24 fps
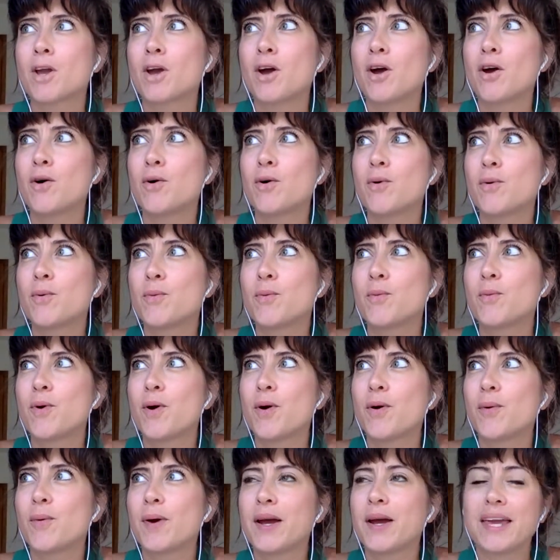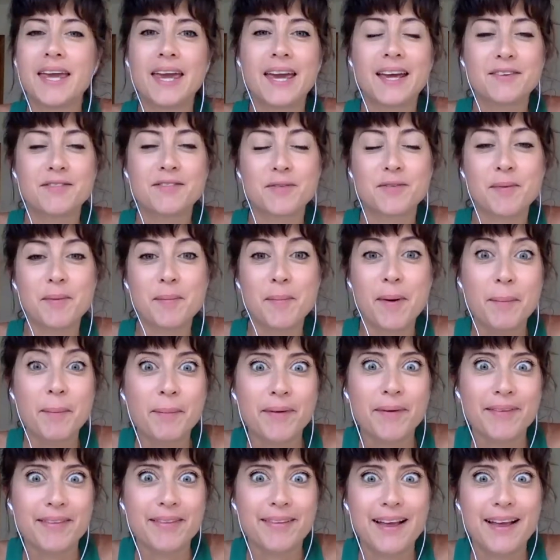oh, whoa, I can't even remember the